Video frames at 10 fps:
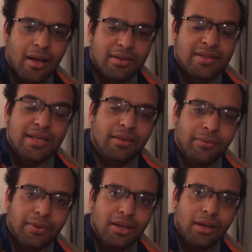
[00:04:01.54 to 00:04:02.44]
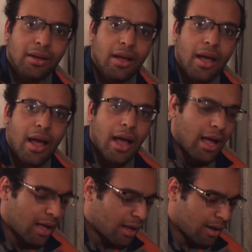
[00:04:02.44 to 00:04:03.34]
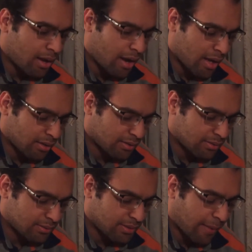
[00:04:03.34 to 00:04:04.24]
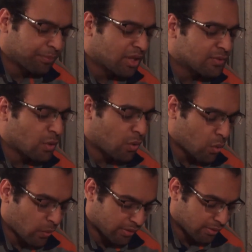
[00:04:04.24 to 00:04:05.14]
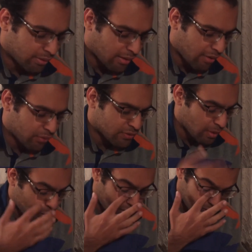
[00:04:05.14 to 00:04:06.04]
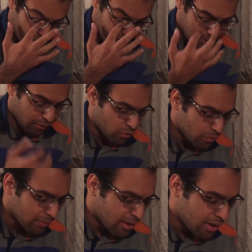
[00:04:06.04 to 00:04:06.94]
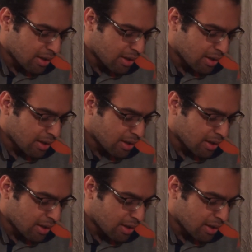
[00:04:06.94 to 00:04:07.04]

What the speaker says: sensitivity. And yeah, so whenever someone enters the room,